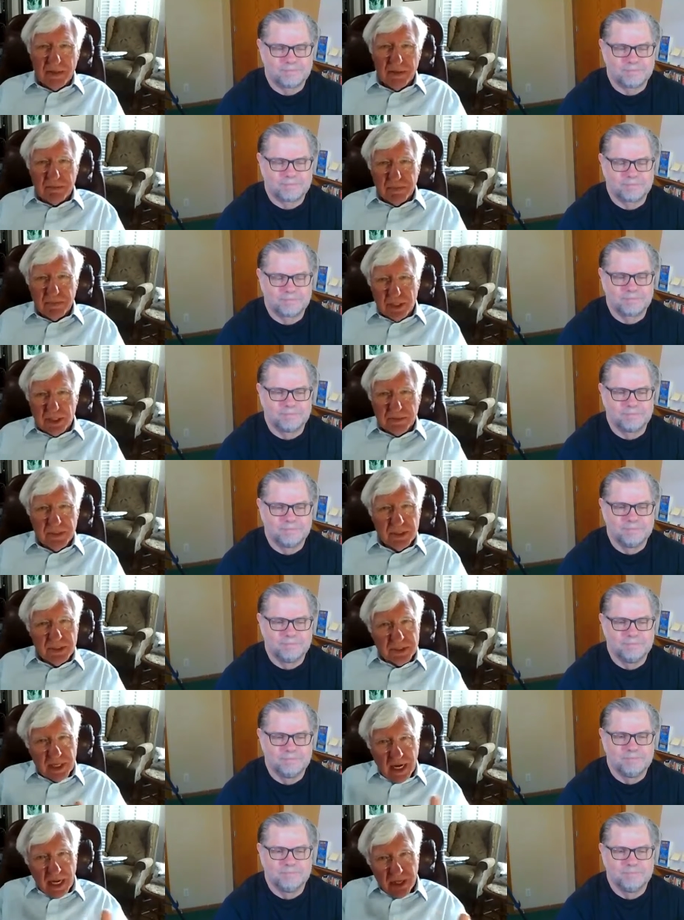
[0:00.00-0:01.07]
Speaker 1: the principles
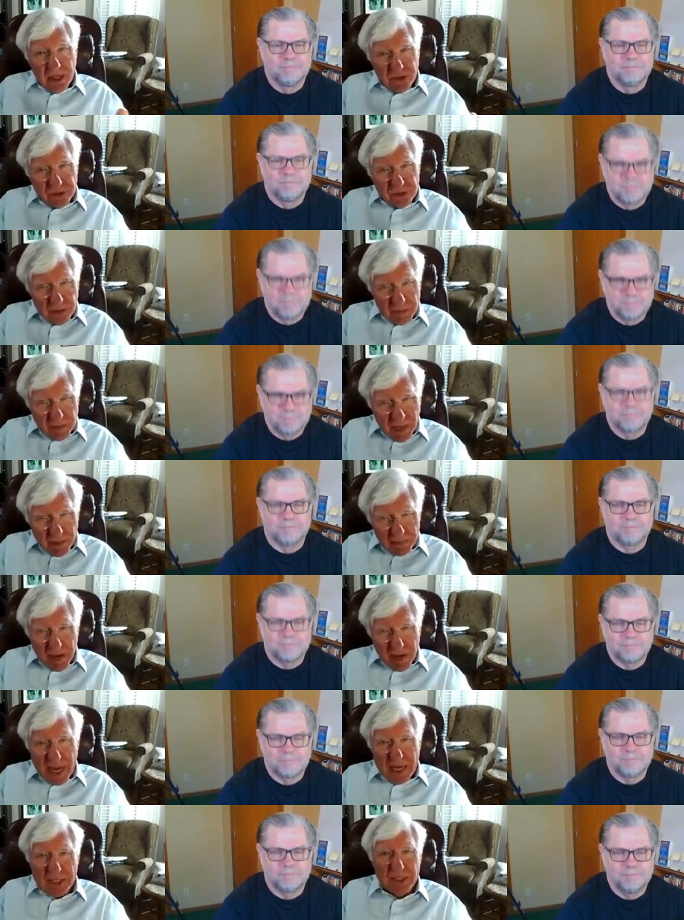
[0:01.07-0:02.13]
that I used in my
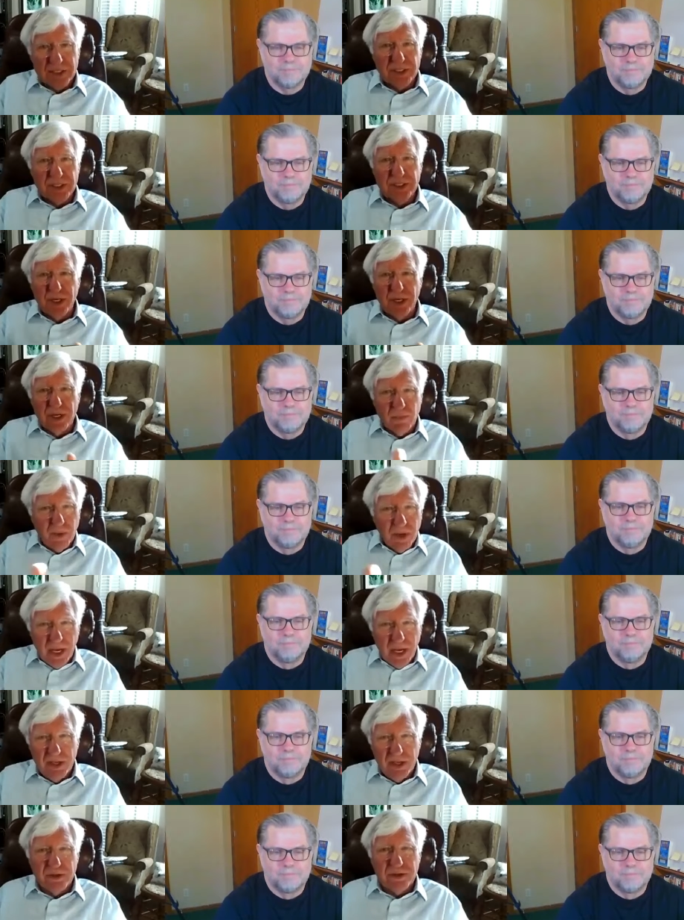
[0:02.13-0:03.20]
practice are what I
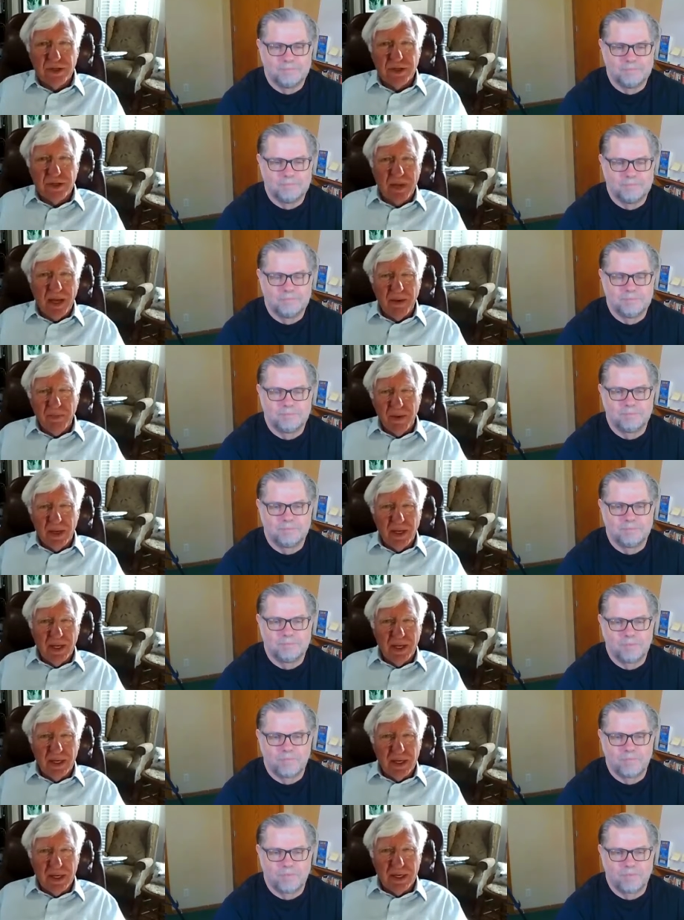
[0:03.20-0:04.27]
used in my
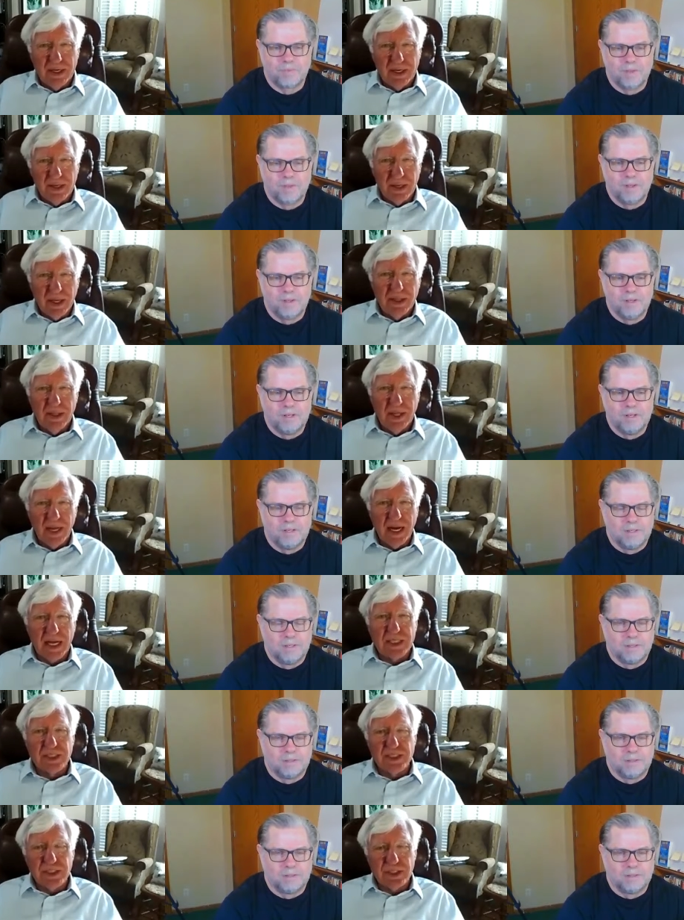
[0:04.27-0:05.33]
in in the
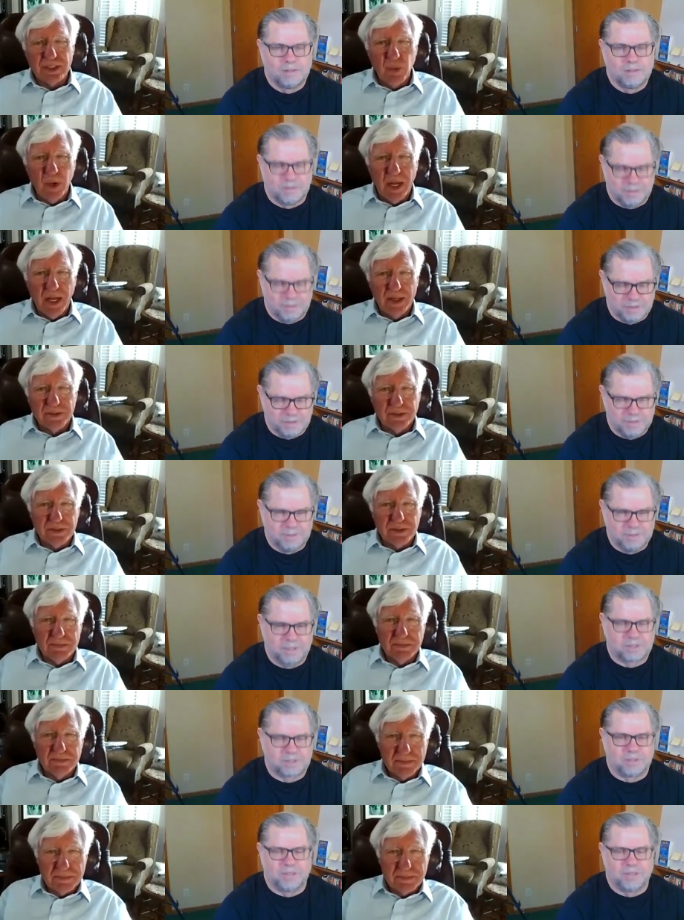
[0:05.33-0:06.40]
election as well. So.
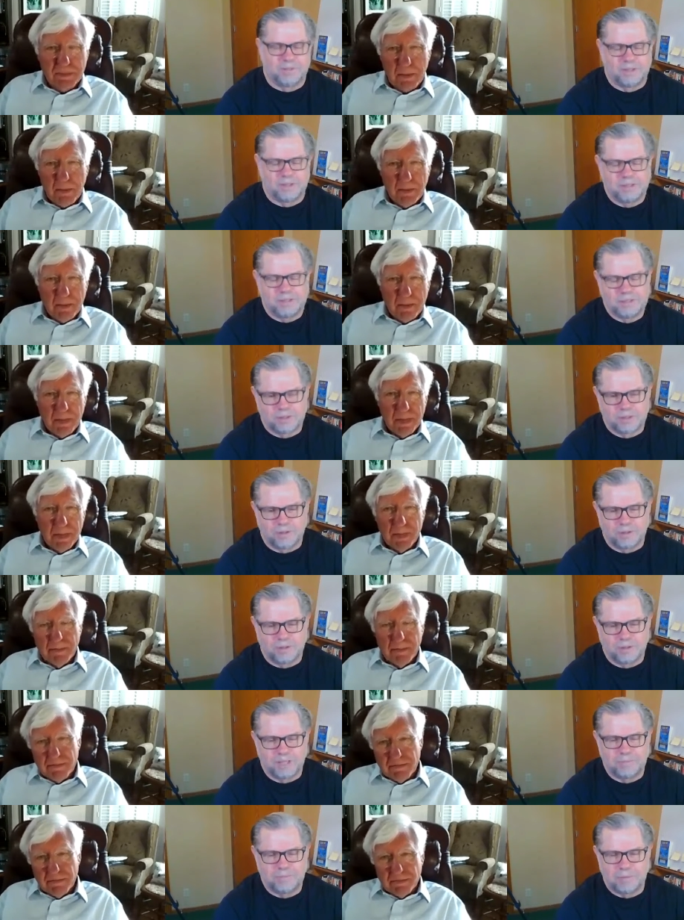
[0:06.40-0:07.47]
Speaker 2: That's right. Well, and so
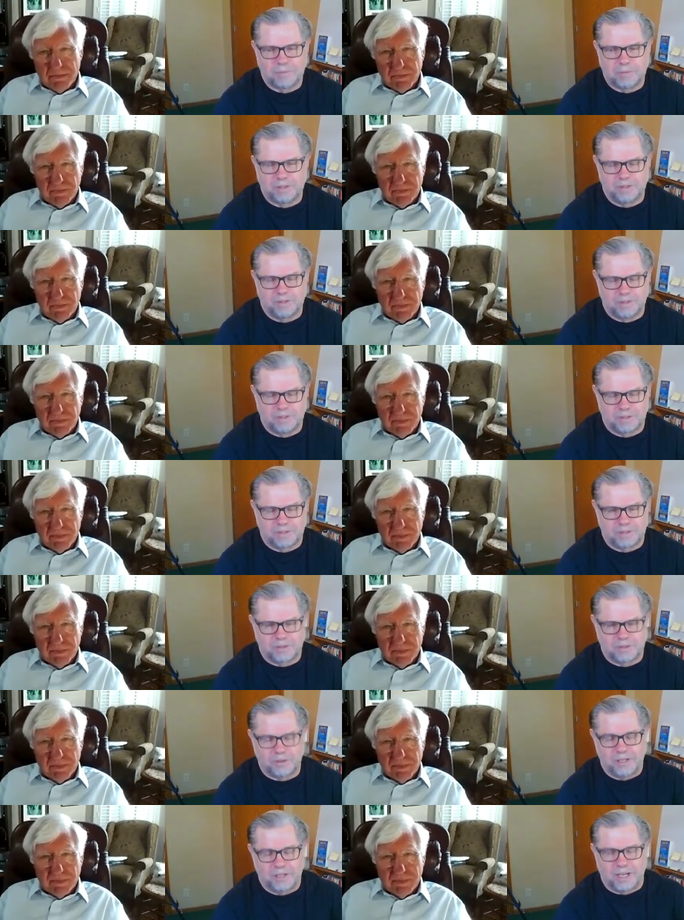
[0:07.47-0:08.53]
again, people with
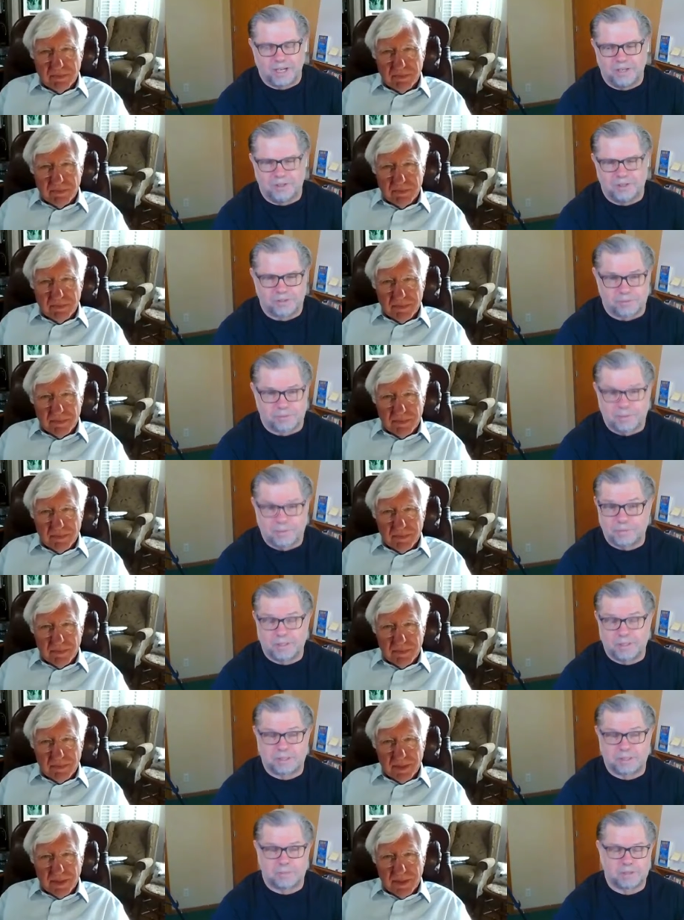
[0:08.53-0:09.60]
39 years remember
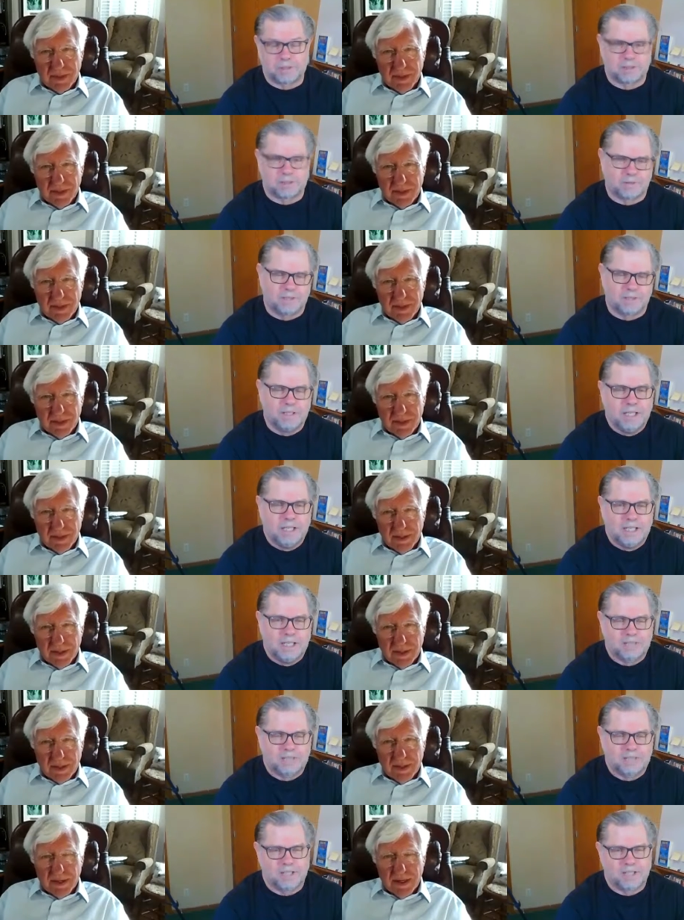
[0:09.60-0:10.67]
that's a business.
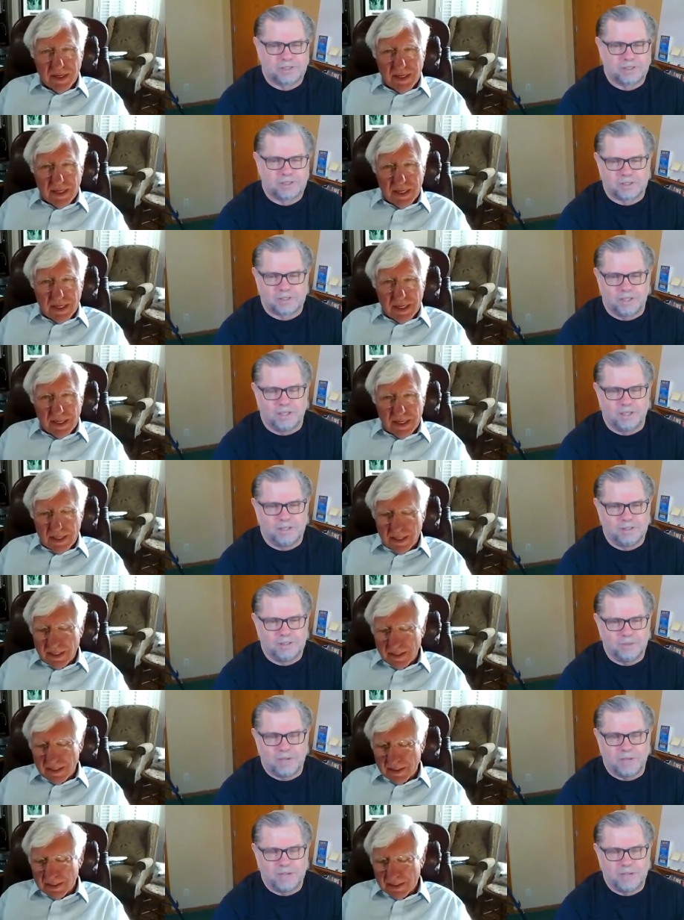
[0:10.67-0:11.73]
It's not just uh,
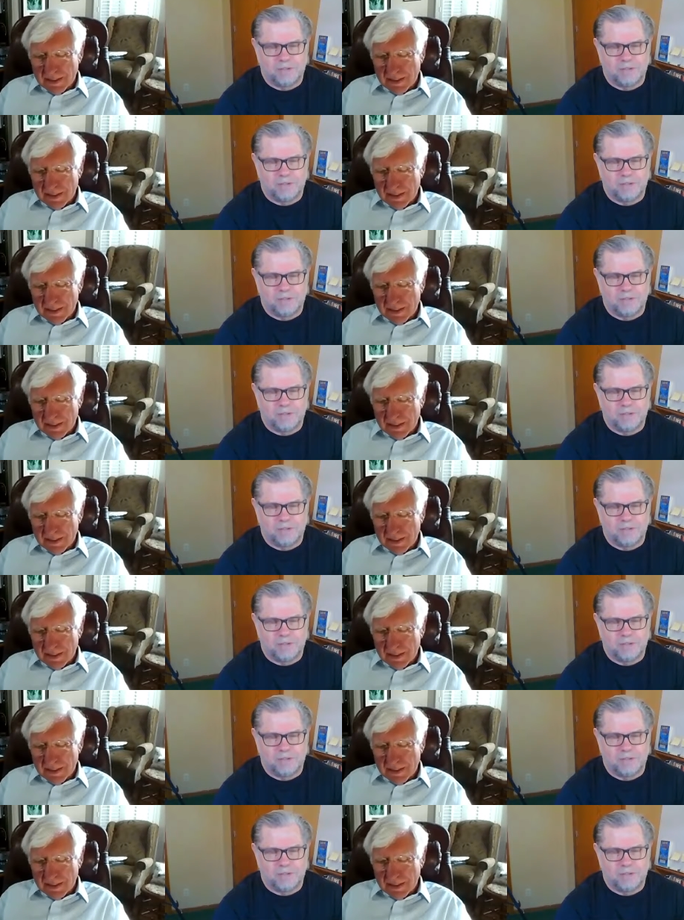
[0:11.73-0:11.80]
you had